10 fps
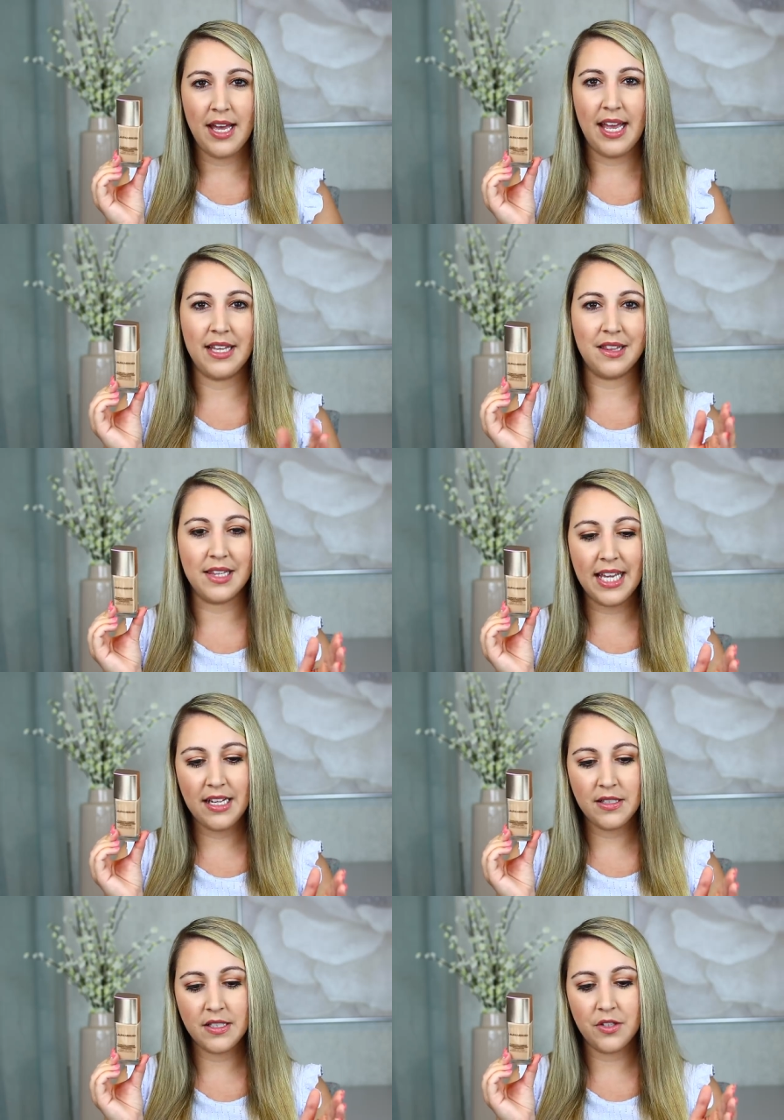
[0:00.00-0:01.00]
It
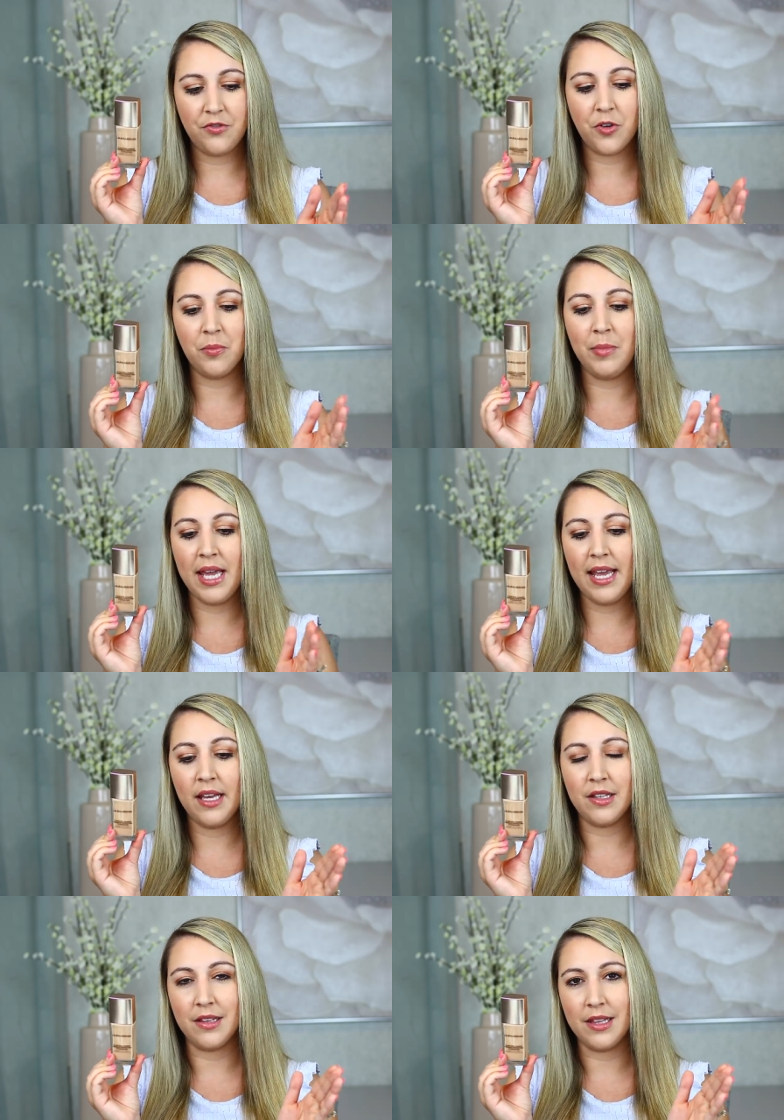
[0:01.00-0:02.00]
leans, for
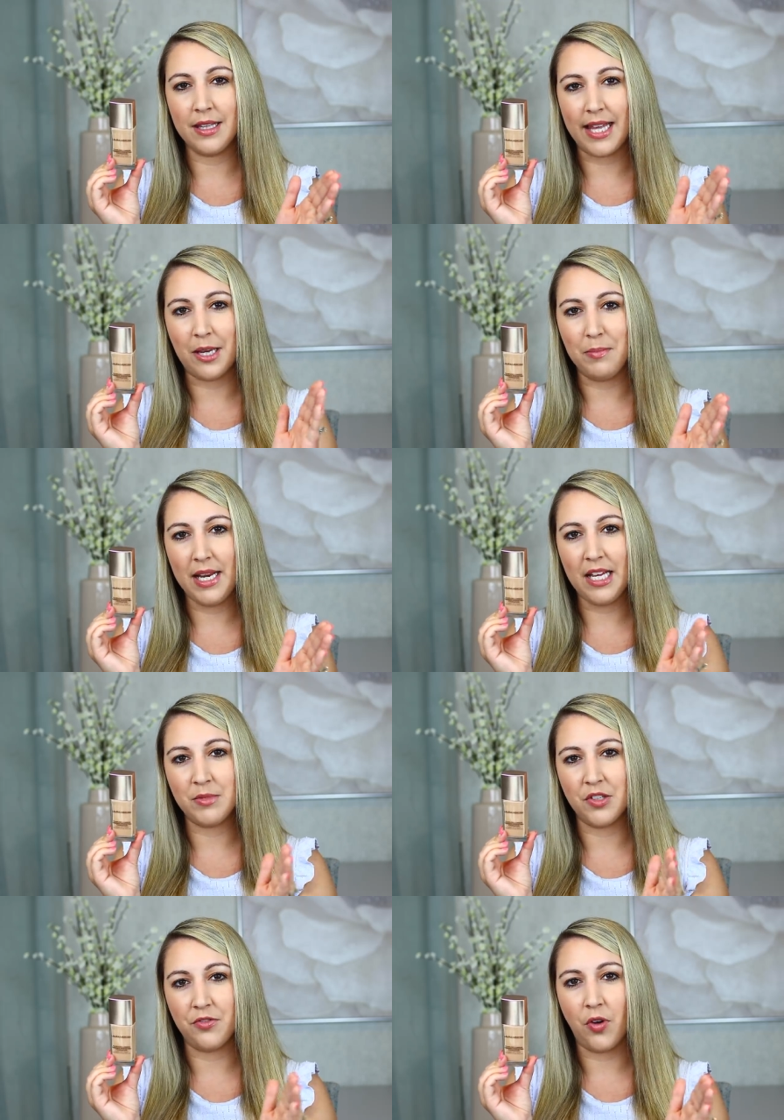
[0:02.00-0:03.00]
me, like
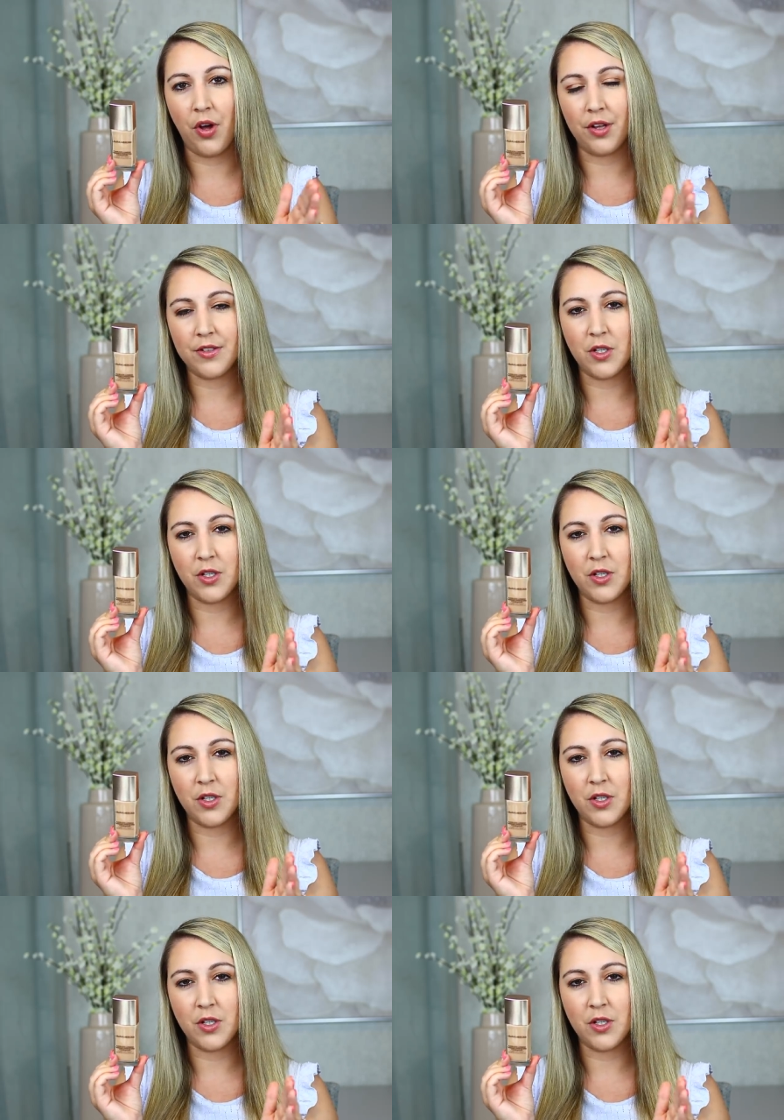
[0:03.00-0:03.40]
medium to full.